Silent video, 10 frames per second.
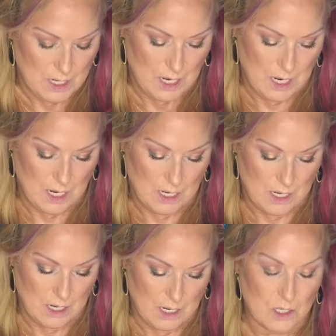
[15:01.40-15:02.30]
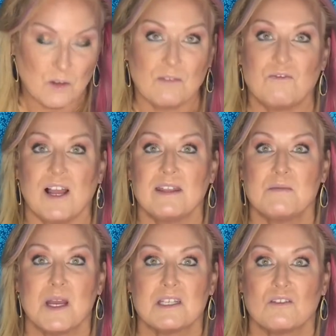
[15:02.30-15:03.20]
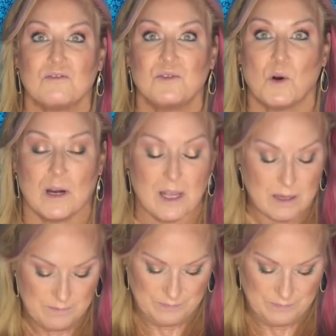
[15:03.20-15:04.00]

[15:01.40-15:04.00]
And you can find them at Sephora.